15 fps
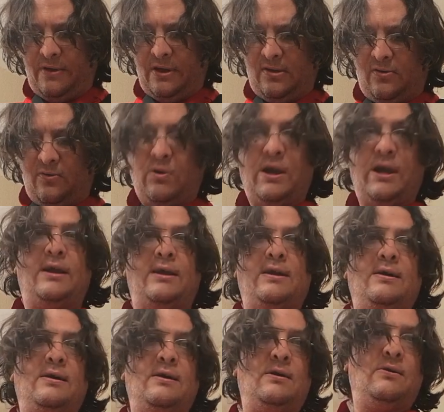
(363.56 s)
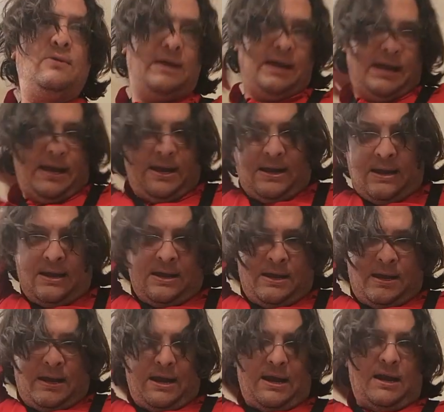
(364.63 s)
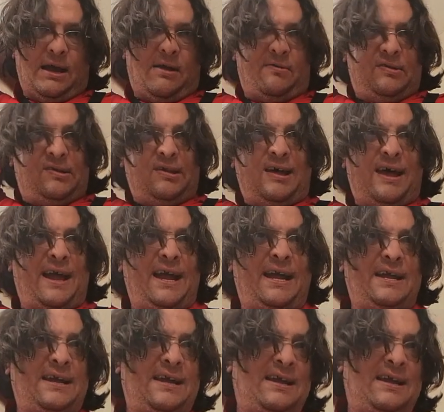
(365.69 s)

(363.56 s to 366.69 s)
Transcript: his rig, okay? And I was like,